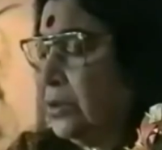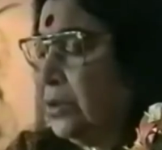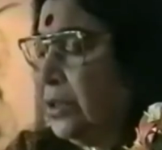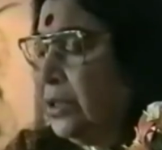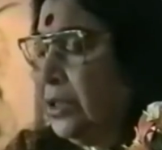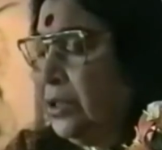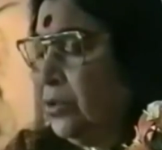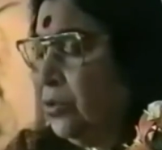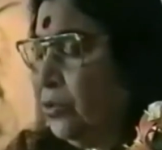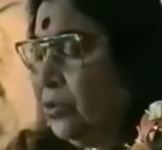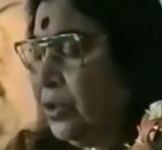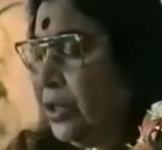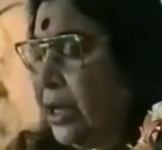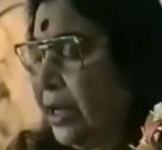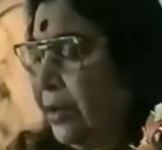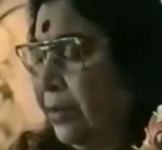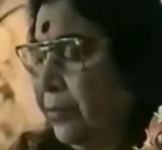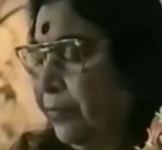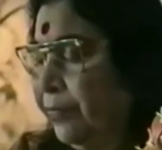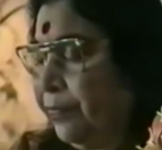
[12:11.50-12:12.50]
in no
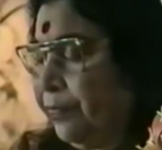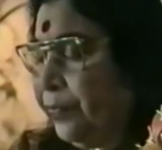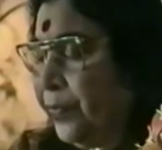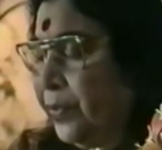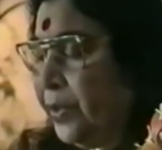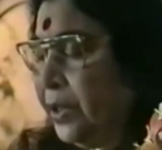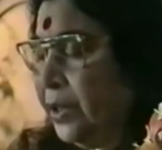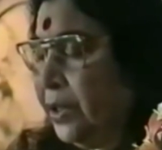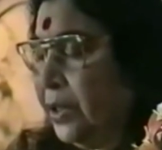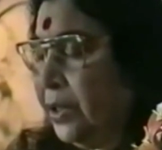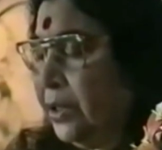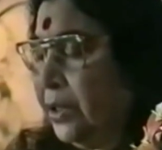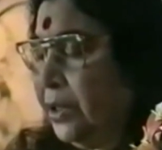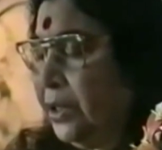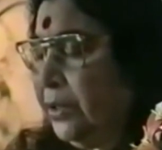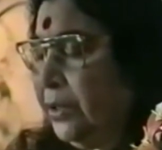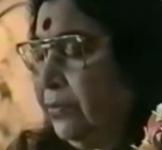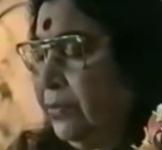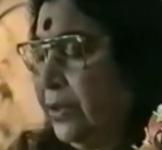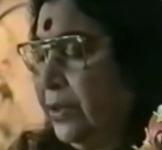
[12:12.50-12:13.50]
time.
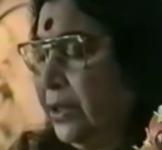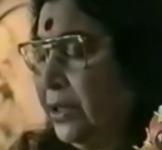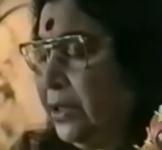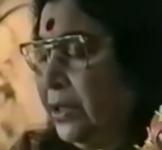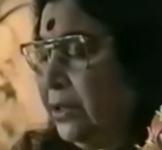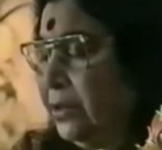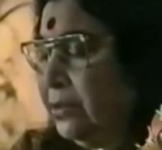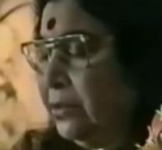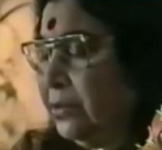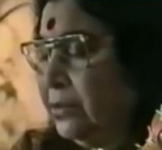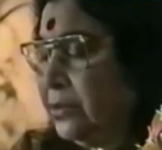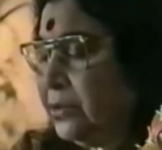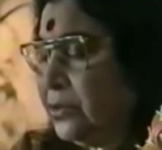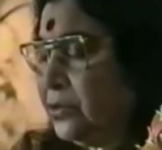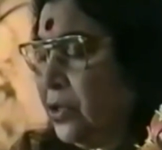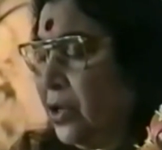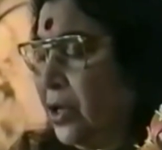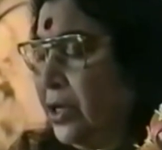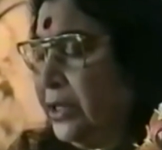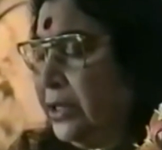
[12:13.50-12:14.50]
If the
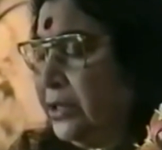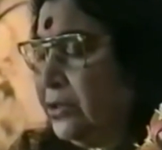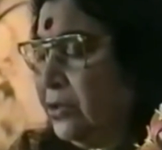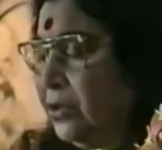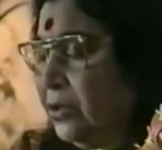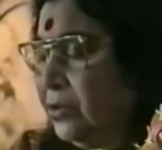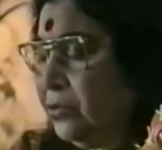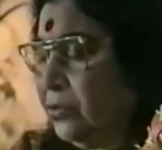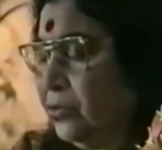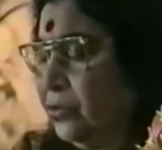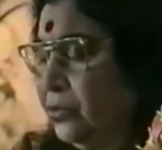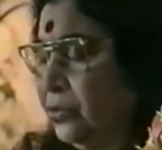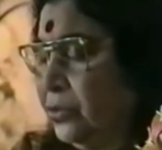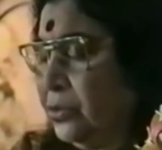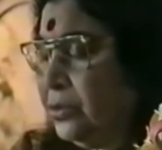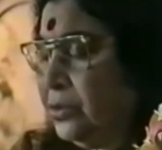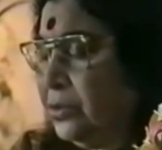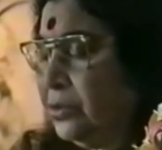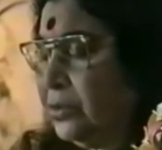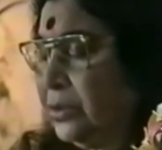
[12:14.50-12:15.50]
soil is not good,
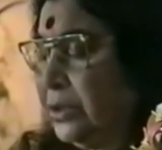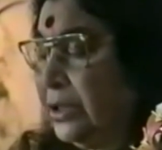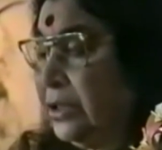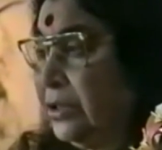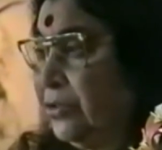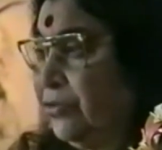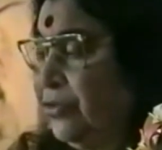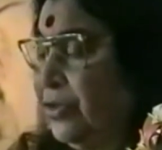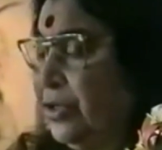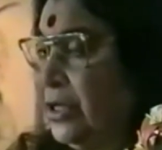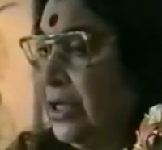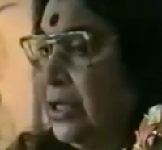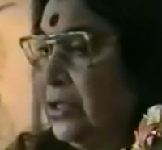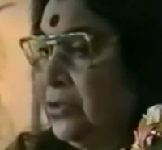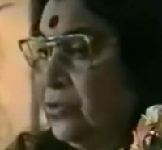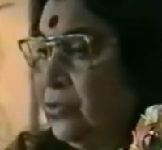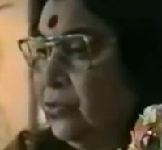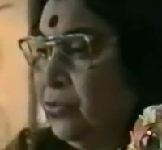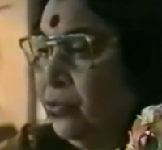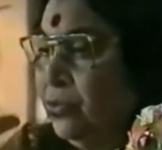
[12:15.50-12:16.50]
then the tree
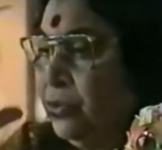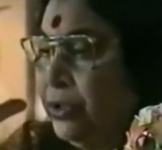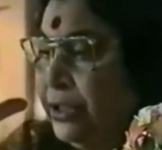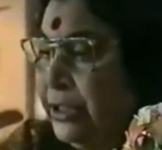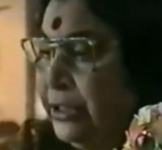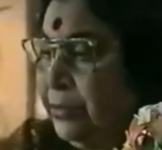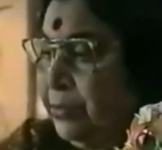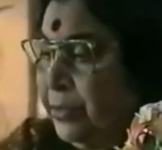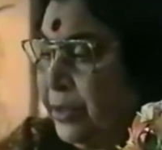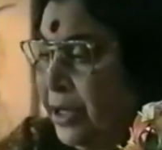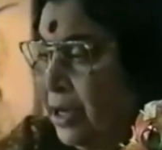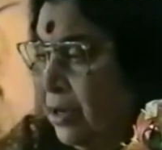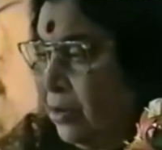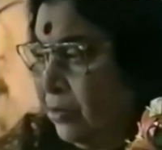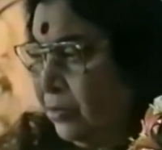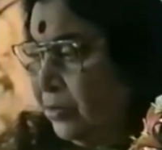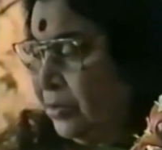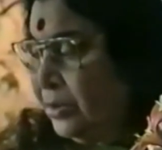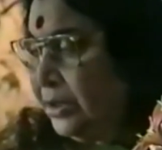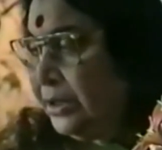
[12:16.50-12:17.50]
has to go deep down.
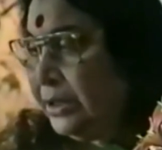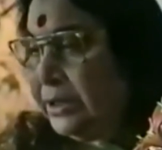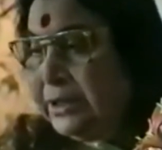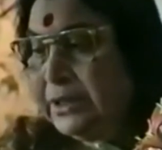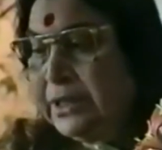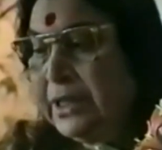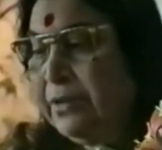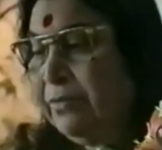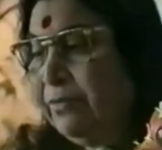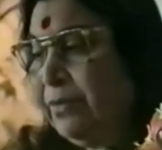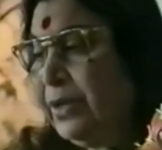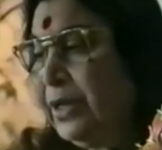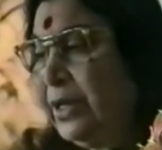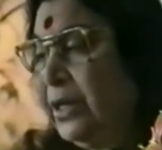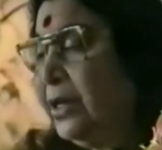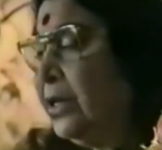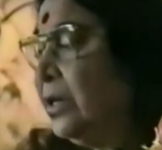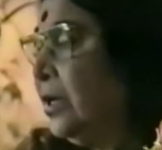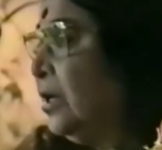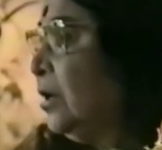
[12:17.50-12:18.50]
In the same way,
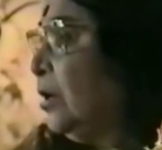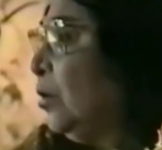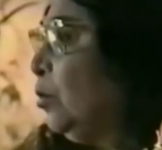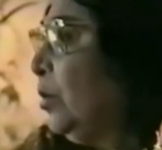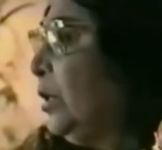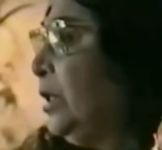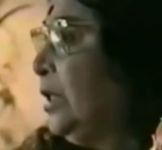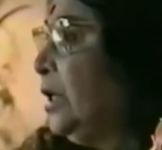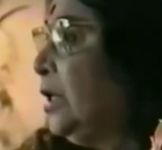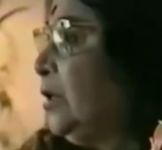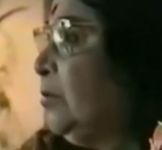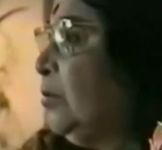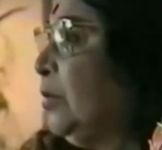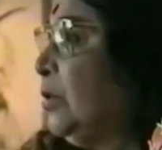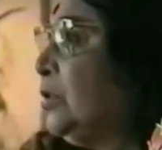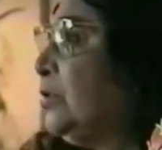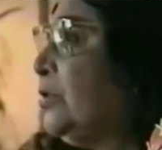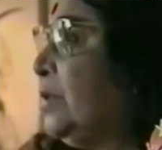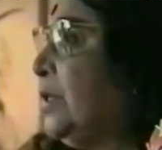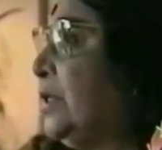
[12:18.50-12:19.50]
when the
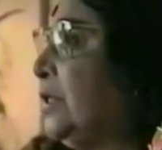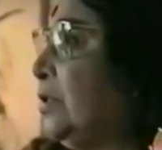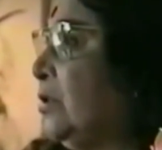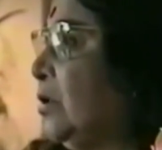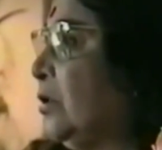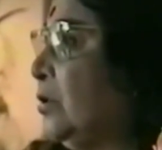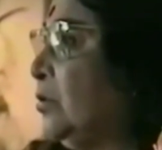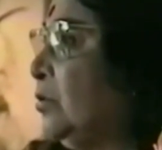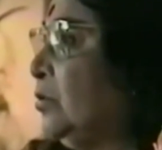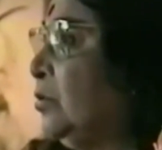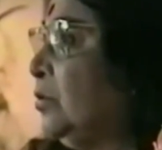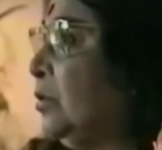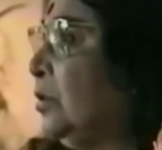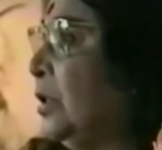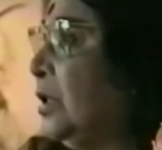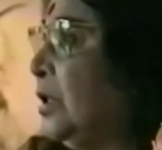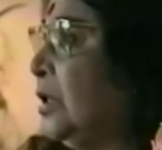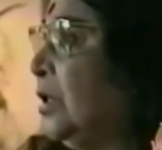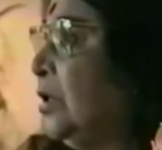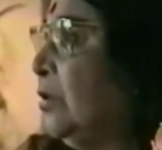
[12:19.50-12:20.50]
atmosphere is not good,
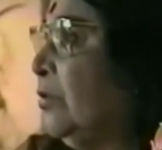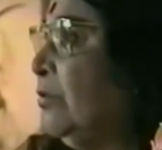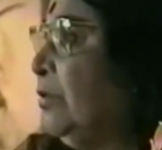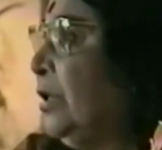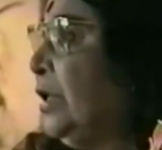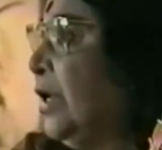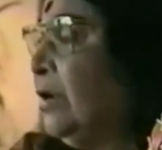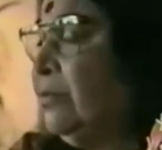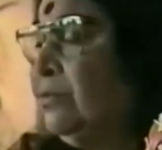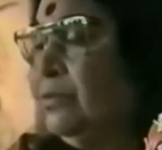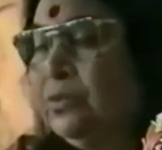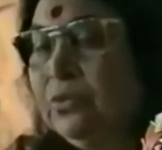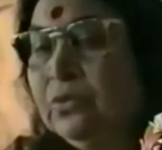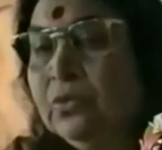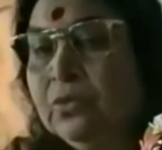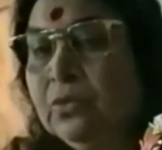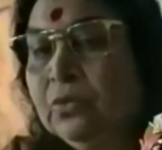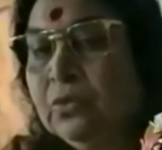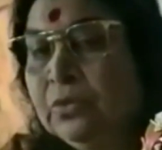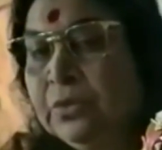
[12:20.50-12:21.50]
we have to
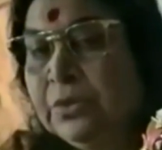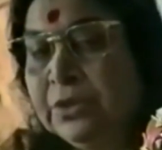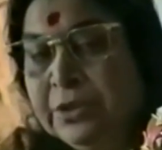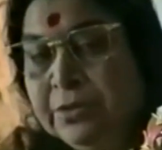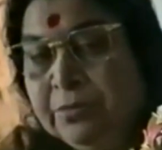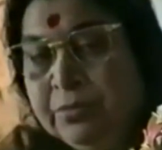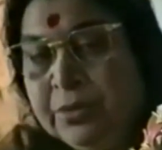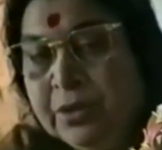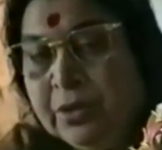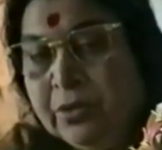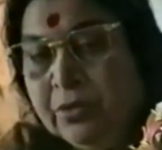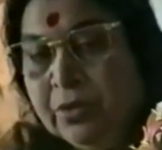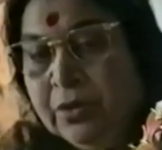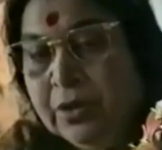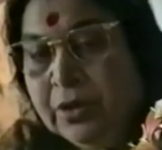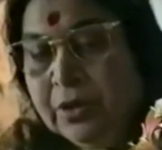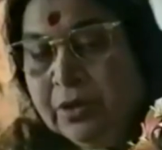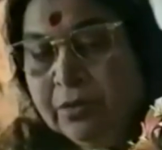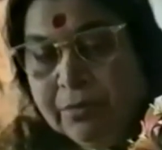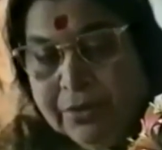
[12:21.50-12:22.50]
go deep down.
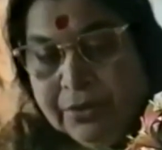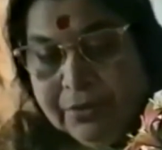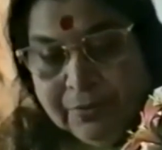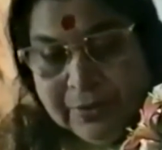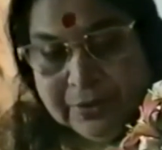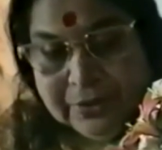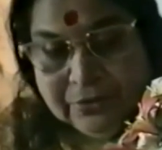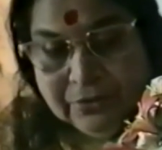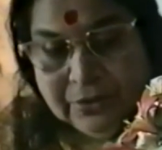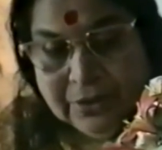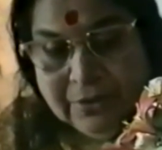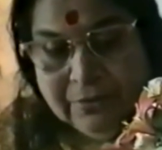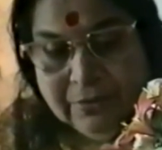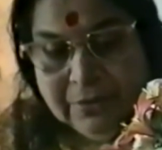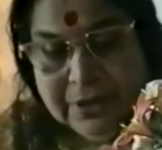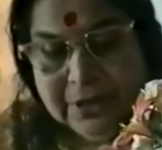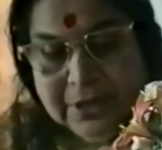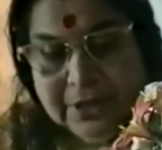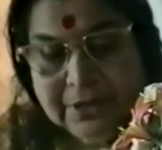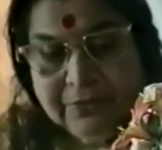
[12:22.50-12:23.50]
But one should
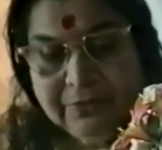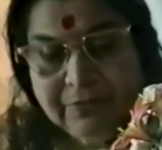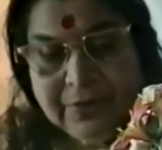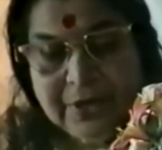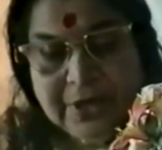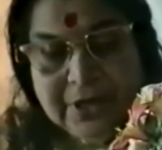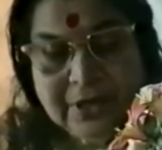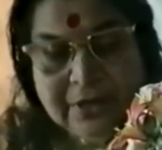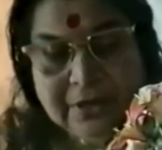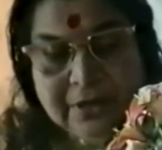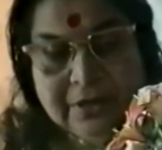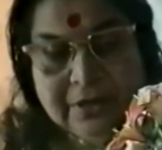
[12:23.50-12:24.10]
never feel